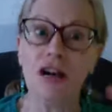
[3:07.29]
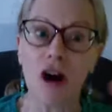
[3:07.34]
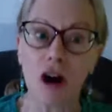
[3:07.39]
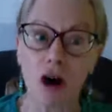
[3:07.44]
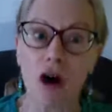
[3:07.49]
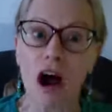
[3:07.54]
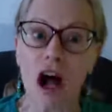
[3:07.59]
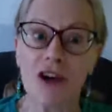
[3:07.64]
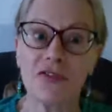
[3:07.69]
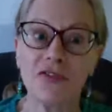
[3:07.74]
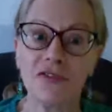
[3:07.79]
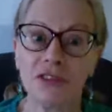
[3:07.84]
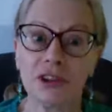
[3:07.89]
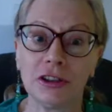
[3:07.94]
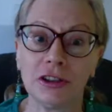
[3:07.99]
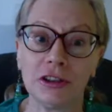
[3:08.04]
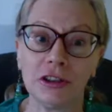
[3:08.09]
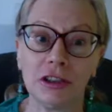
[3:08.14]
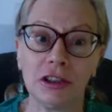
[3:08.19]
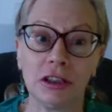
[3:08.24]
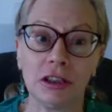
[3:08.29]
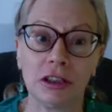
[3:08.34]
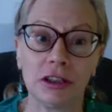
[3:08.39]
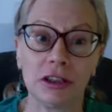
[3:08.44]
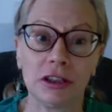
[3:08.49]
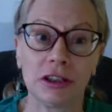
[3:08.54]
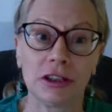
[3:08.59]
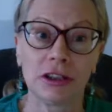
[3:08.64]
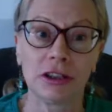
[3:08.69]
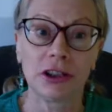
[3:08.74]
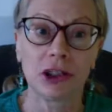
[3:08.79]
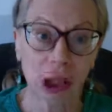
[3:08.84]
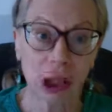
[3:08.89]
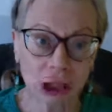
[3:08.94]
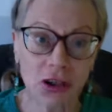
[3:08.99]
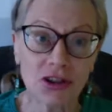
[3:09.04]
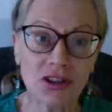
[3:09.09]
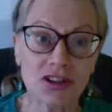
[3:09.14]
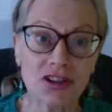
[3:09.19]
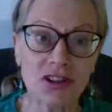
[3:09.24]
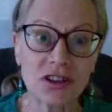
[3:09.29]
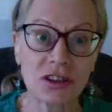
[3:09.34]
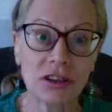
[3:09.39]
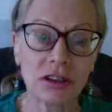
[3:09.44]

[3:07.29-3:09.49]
off years